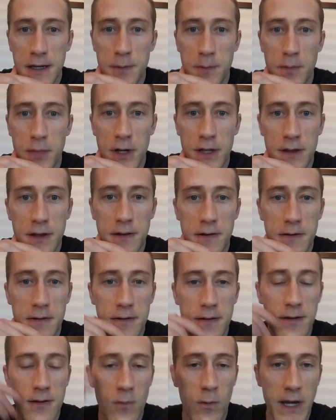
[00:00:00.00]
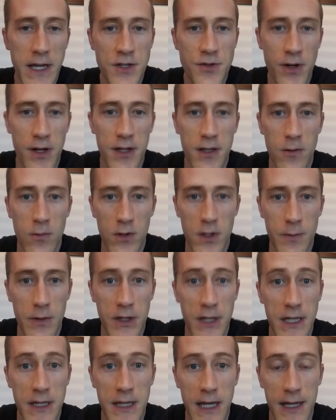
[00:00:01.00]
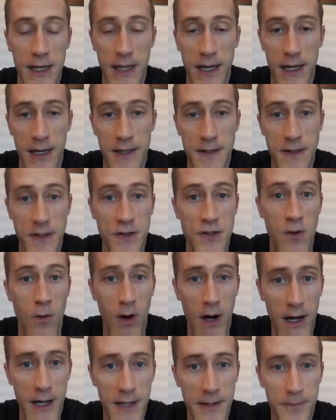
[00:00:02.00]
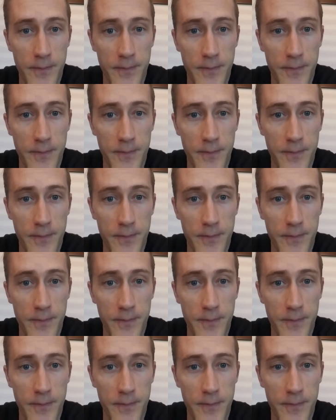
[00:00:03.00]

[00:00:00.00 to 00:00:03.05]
But in the weight training world, we look at that as a squat,